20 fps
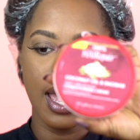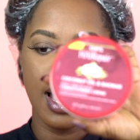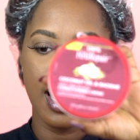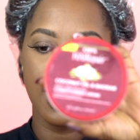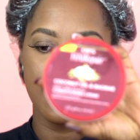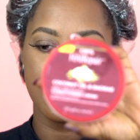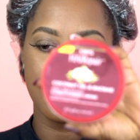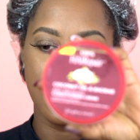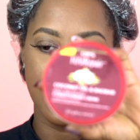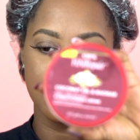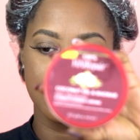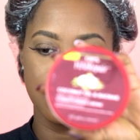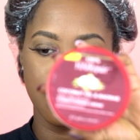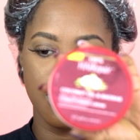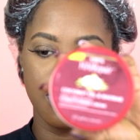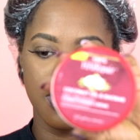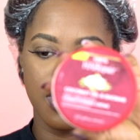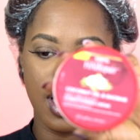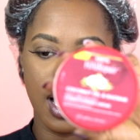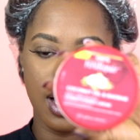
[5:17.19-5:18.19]
and that's
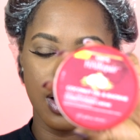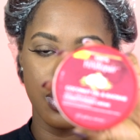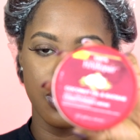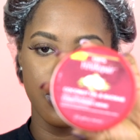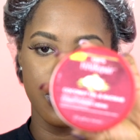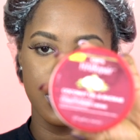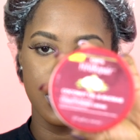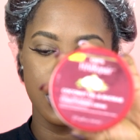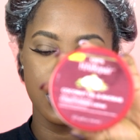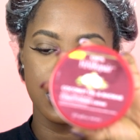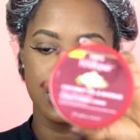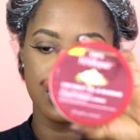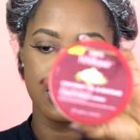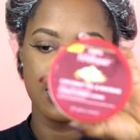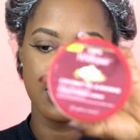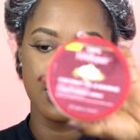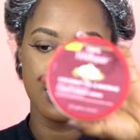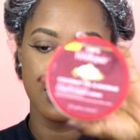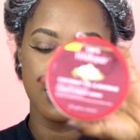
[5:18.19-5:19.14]
how that looks.